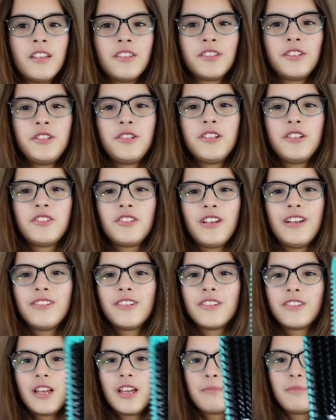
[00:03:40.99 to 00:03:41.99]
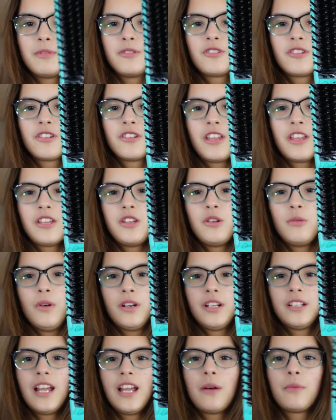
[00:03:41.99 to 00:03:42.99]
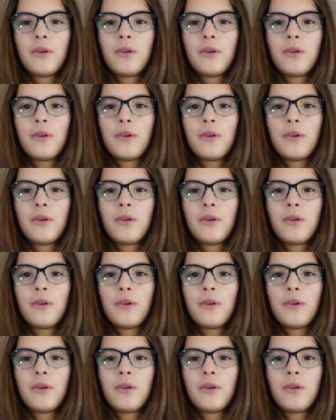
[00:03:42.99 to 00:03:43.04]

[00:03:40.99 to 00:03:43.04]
So you can change the temperature that you want it at.